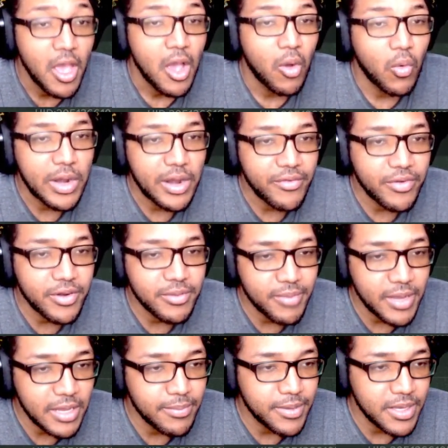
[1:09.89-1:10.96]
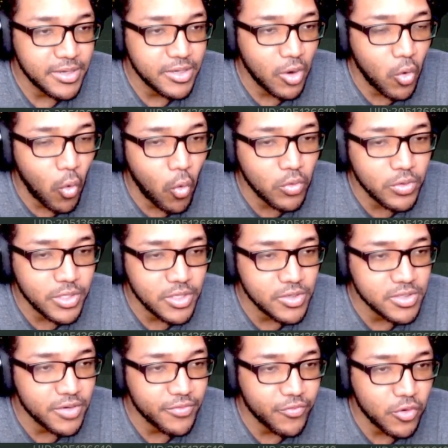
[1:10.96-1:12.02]
Whatever it may be, don't only
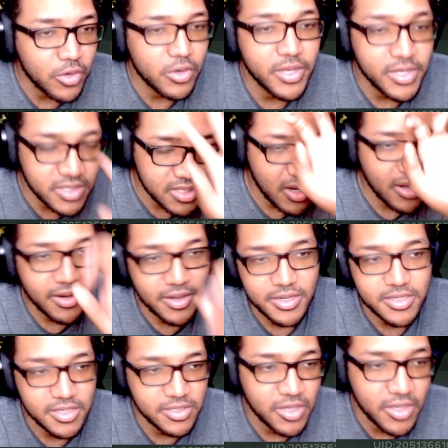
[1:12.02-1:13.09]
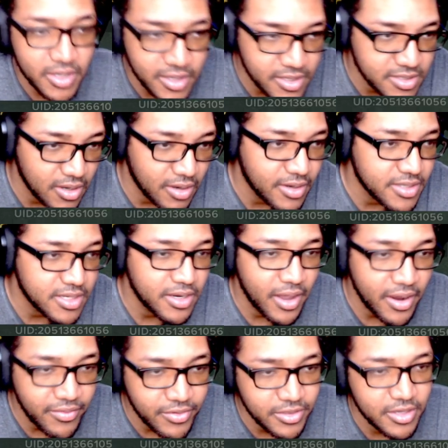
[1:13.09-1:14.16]
use it for exotics because you can get exotics out of
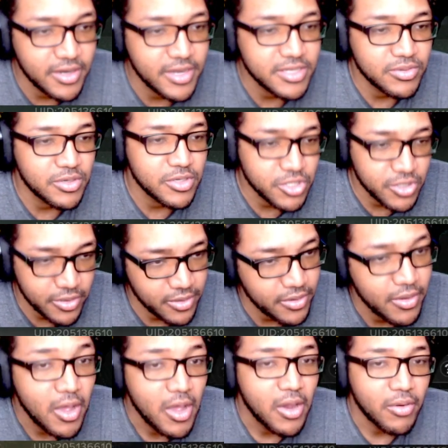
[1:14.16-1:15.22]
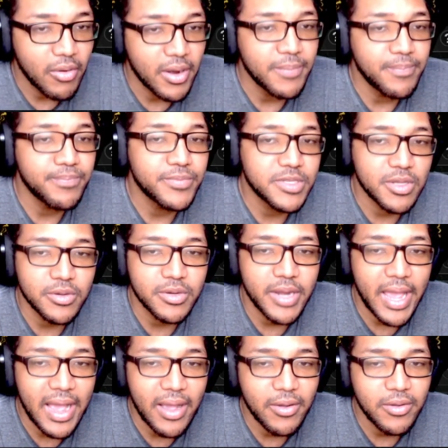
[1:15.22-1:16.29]
everything, and that's what I show you. Right. So
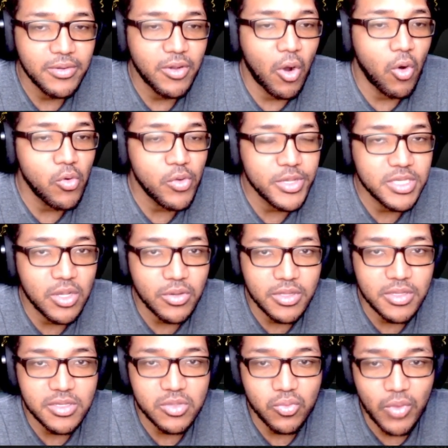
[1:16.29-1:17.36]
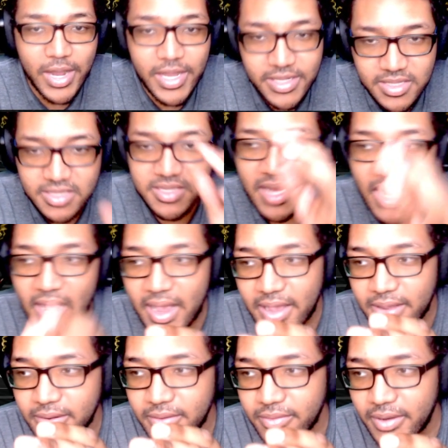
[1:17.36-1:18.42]
now always go to this right
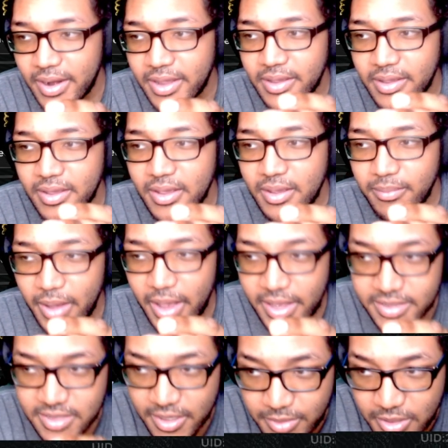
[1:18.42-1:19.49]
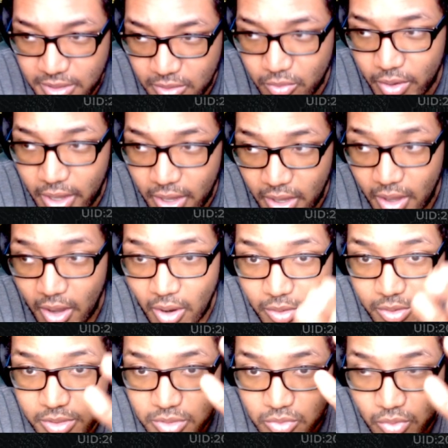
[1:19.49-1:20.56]
side. Right. My head's not even in the way.
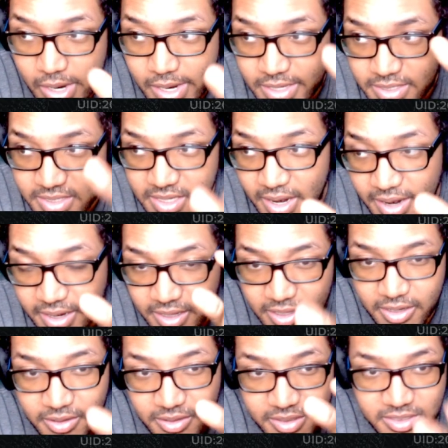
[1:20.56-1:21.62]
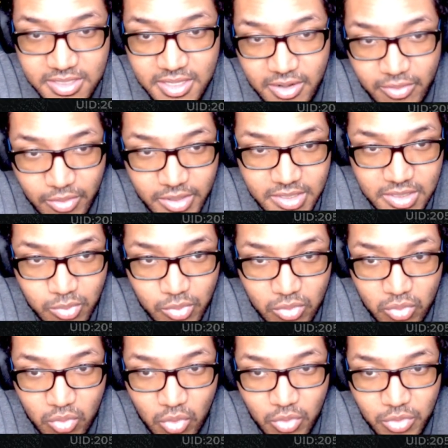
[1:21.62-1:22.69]
This right side, click on this thing where it says
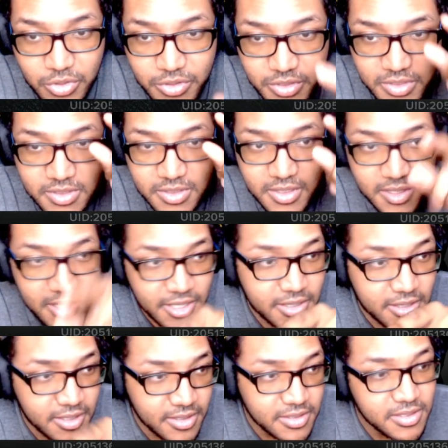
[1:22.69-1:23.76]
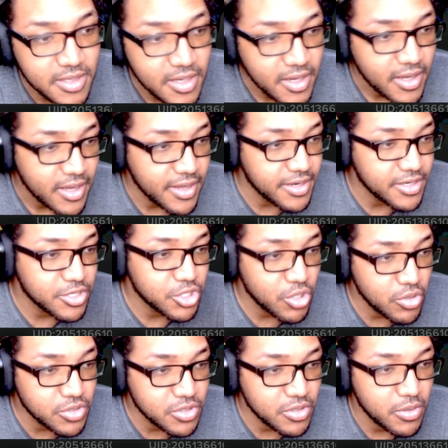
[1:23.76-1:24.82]
rewards. Click this, and it
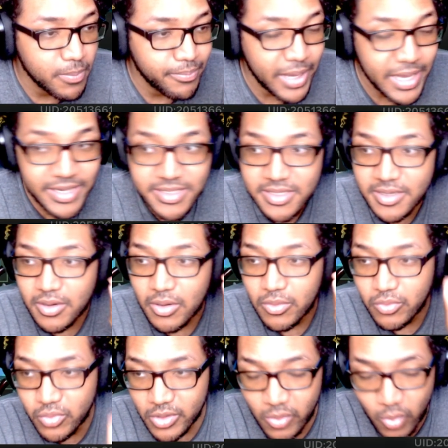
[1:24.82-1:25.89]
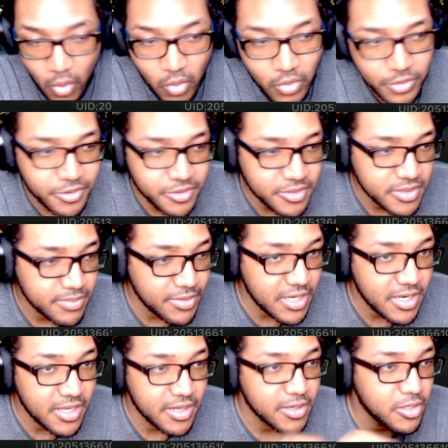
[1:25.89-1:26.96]
shows you basic rewards,
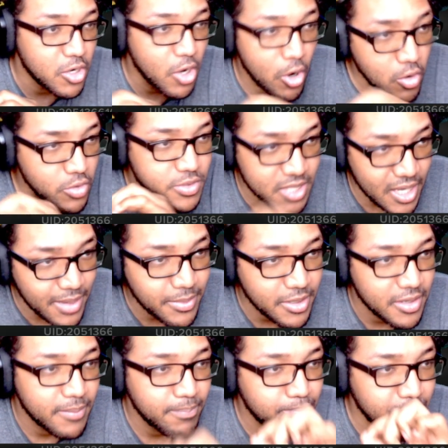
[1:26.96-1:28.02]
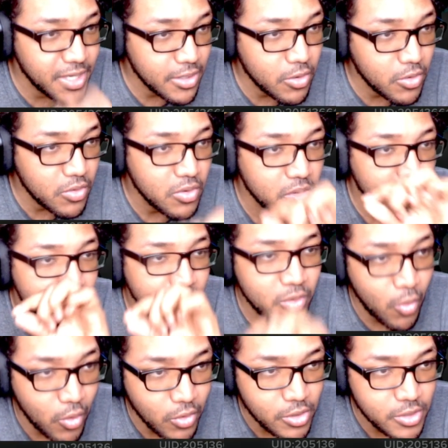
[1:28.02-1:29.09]
meaning no stamina. Pinnacle
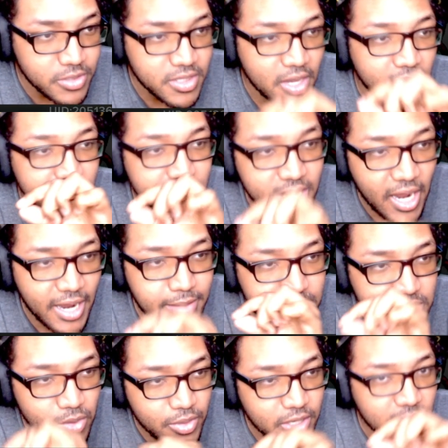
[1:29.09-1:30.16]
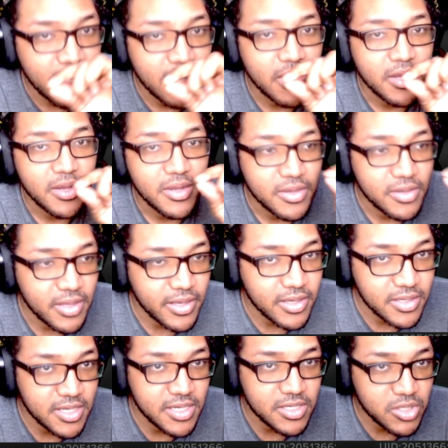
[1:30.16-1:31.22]
rewards times 20. Like
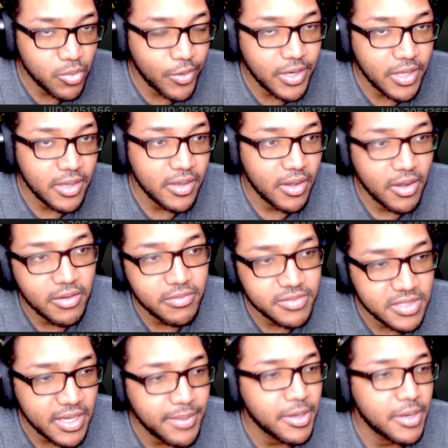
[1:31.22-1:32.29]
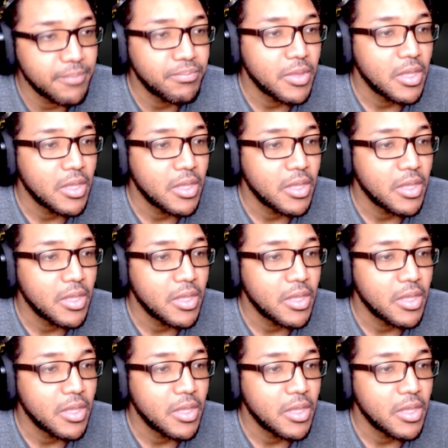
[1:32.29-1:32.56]
it takes 20 of stamina.